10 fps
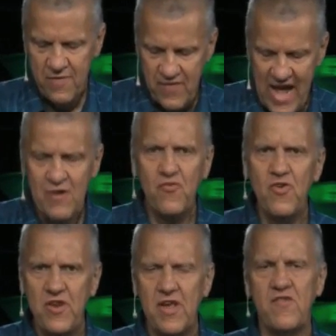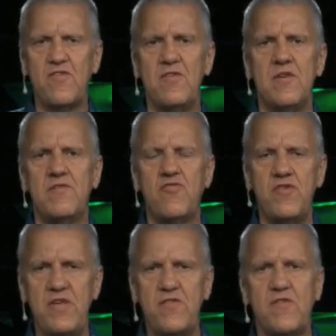that
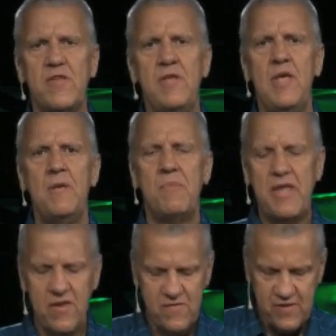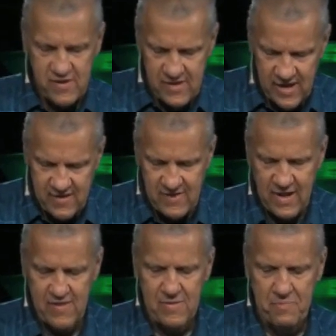tradition begins to
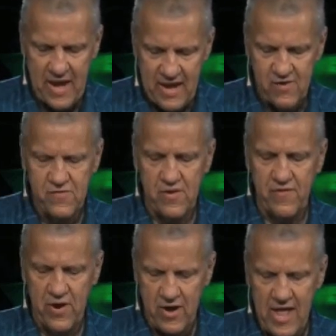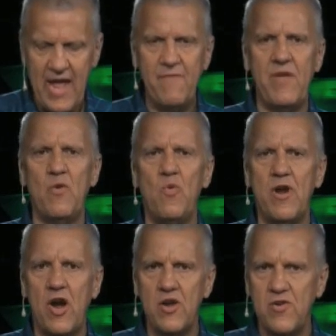dictate the patterns of our life and
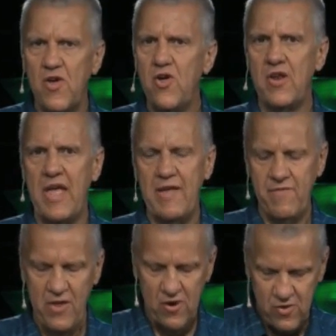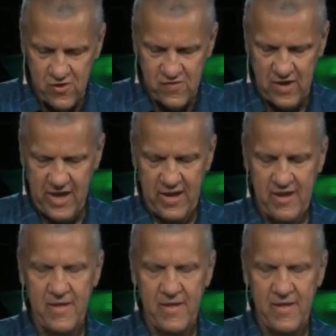what our adult life looks like.